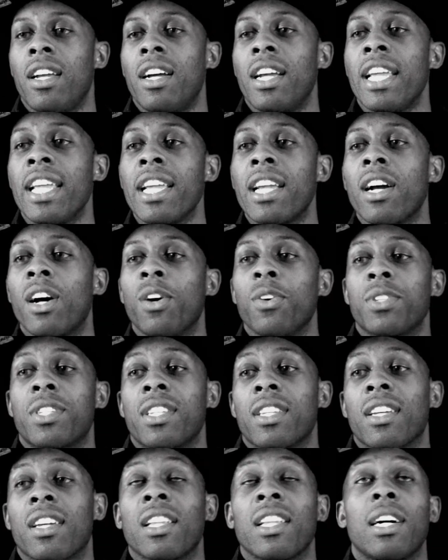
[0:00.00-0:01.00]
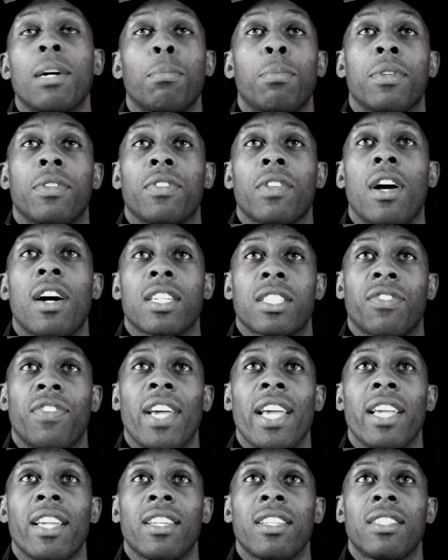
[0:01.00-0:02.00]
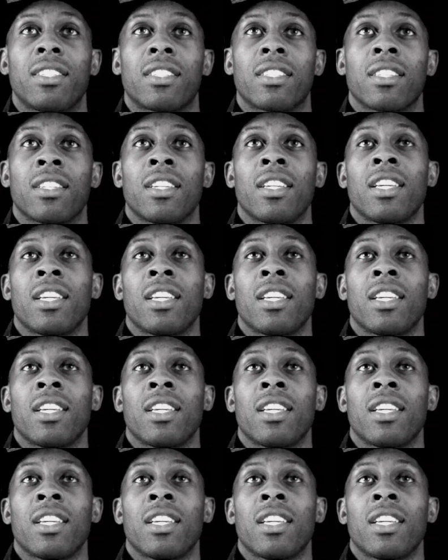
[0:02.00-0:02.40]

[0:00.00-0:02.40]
He goes to the club in Las Vegas,